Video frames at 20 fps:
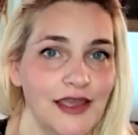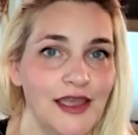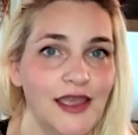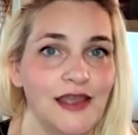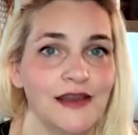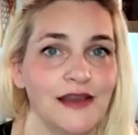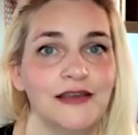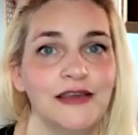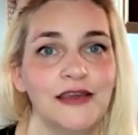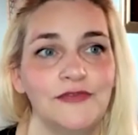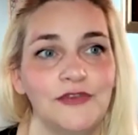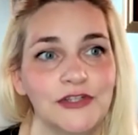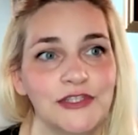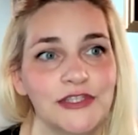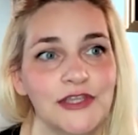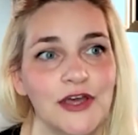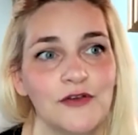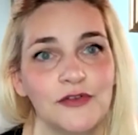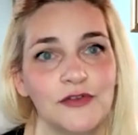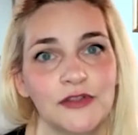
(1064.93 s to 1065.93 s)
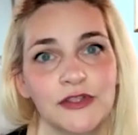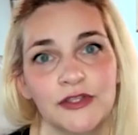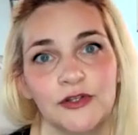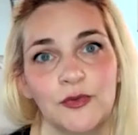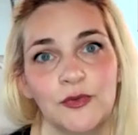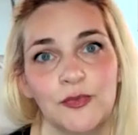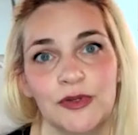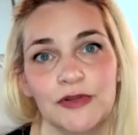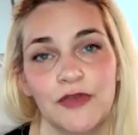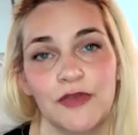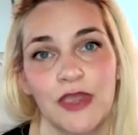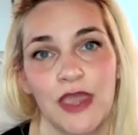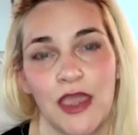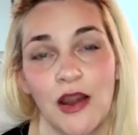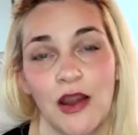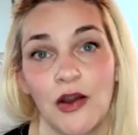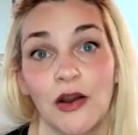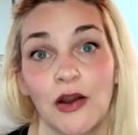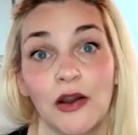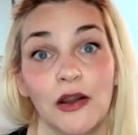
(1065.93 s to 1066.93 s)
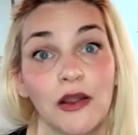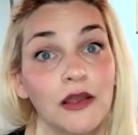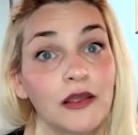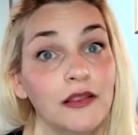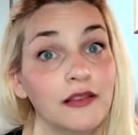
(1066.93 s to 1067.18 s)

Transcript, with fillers: and give yourself a little bit of care.